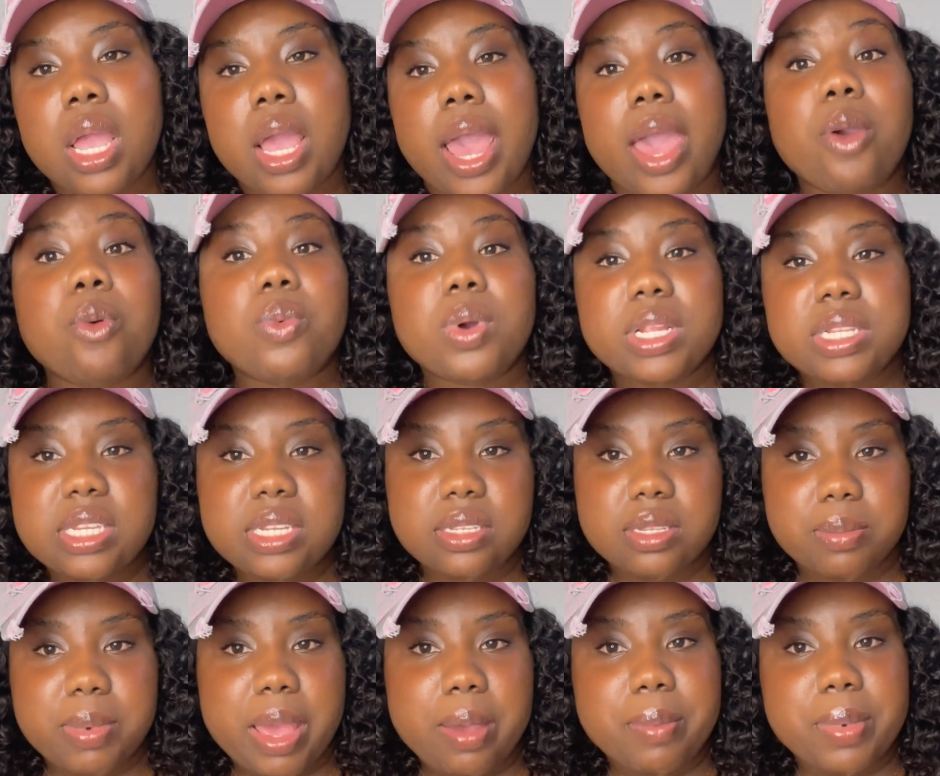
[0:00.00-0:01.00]
I wanted to
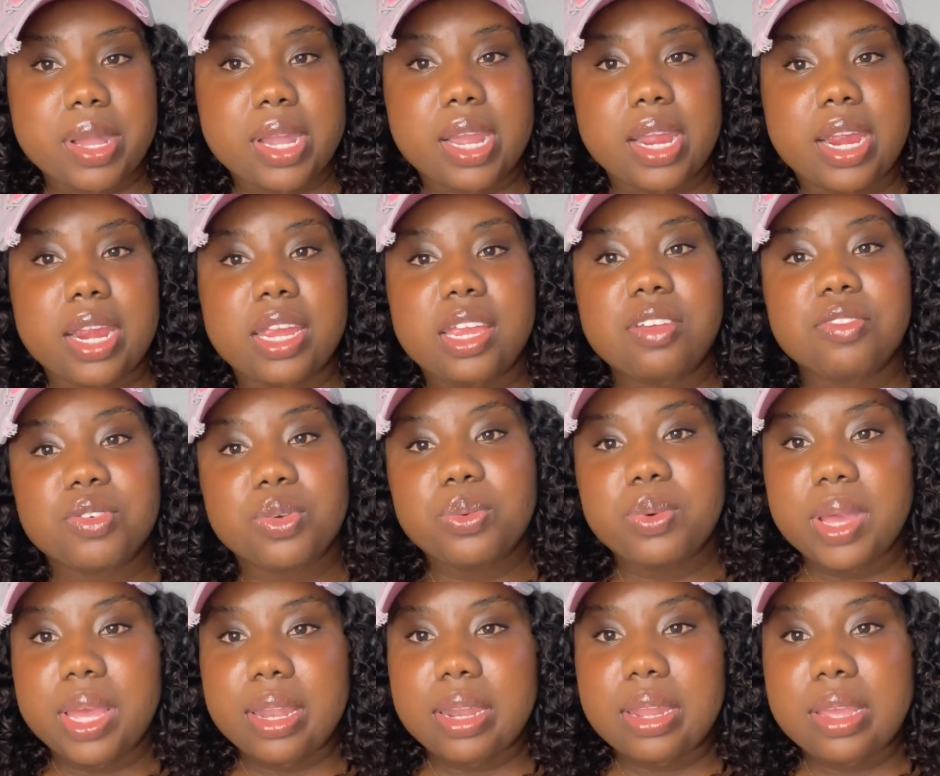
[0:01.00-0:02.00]
buy my car. Even
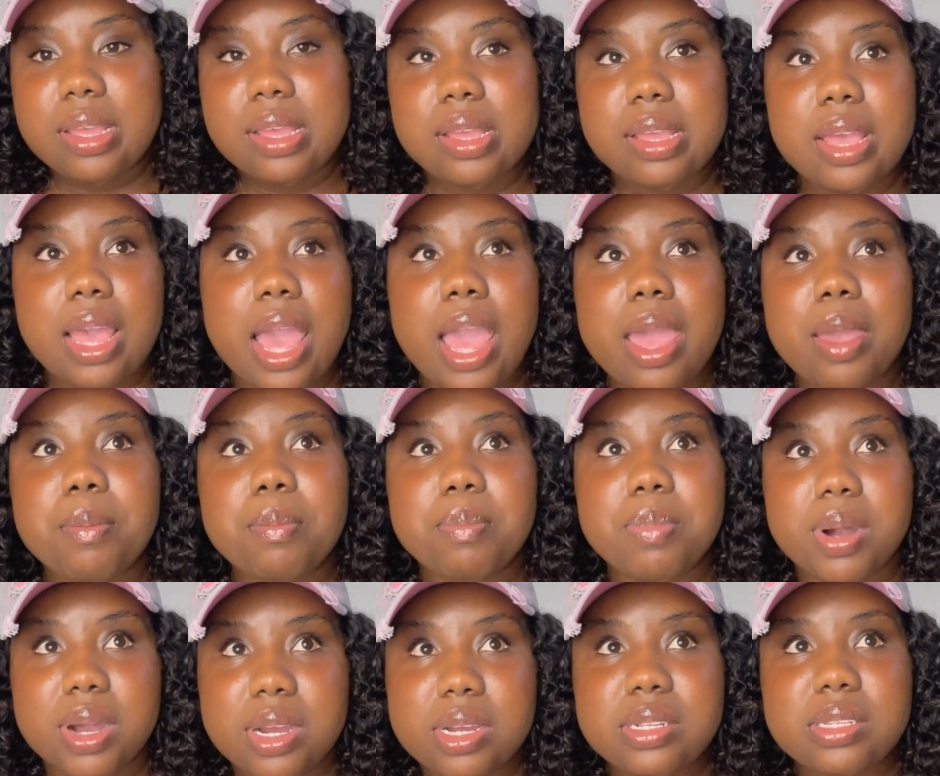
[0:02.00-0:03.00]
when I
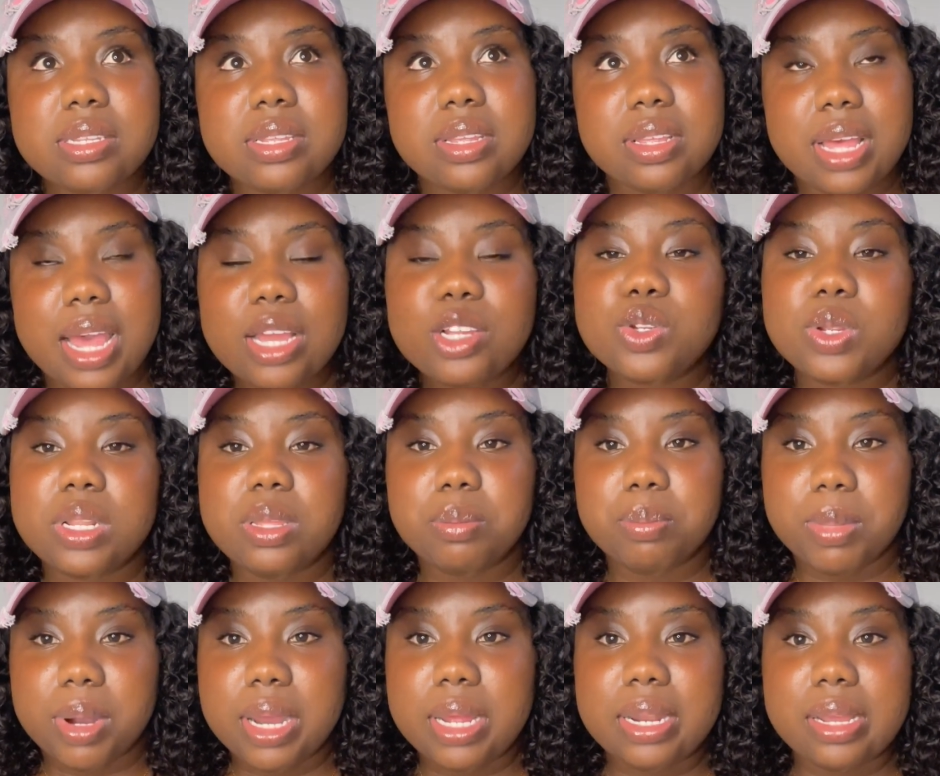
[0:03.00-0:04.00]
actually
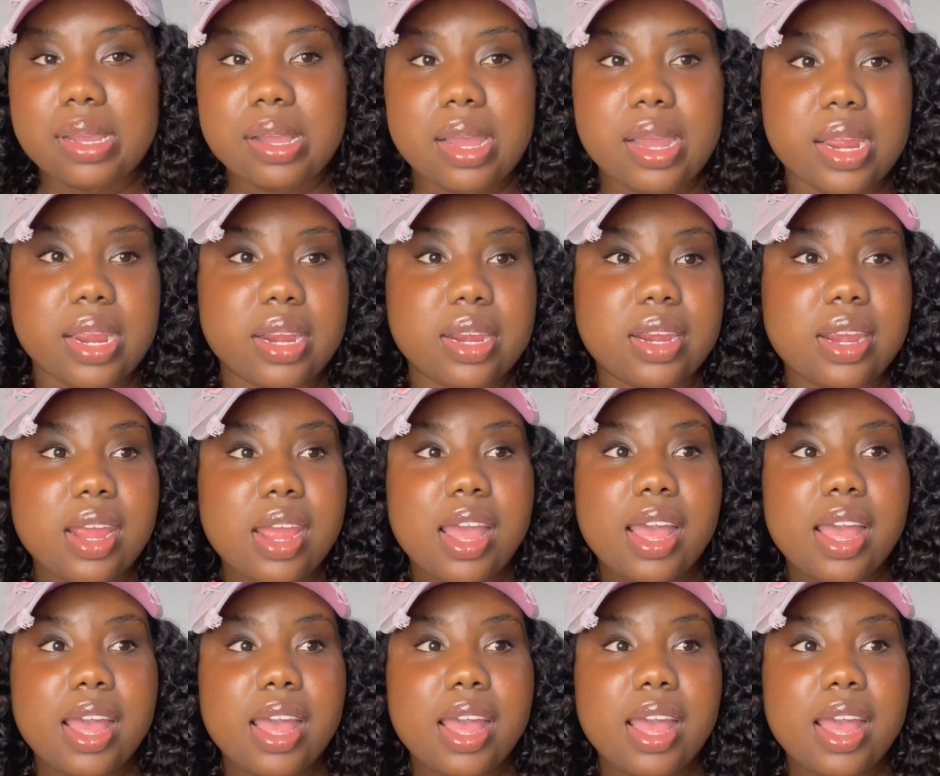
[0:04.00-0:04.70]
bought the car,